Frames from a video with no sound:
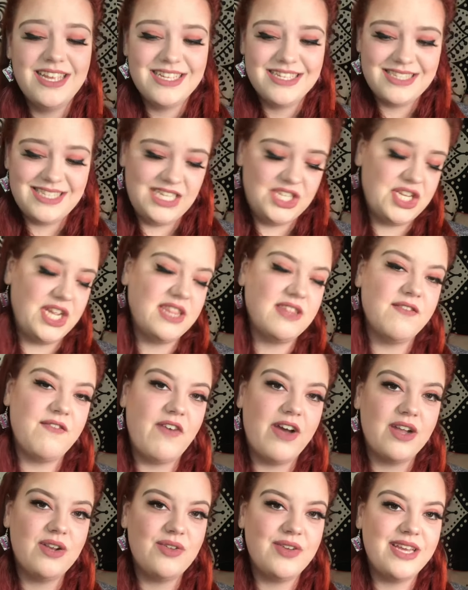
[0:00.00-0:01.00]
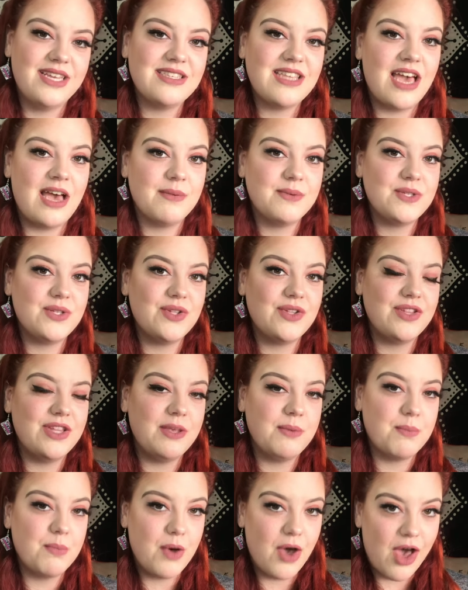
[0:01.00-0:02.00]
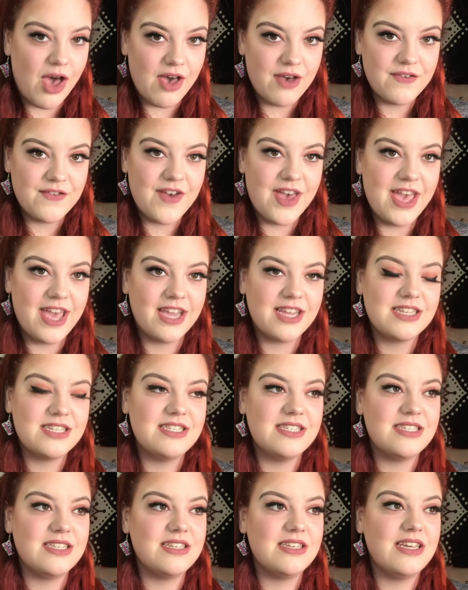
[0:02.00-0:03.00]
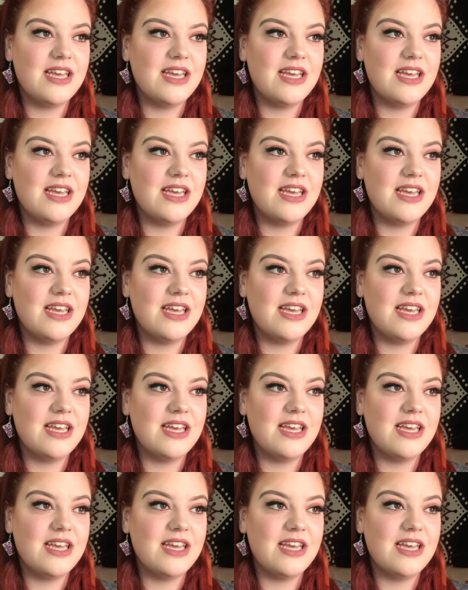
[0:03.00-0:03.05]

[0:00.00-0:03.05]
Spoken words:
TJ, the vinyl is absolutely perfect.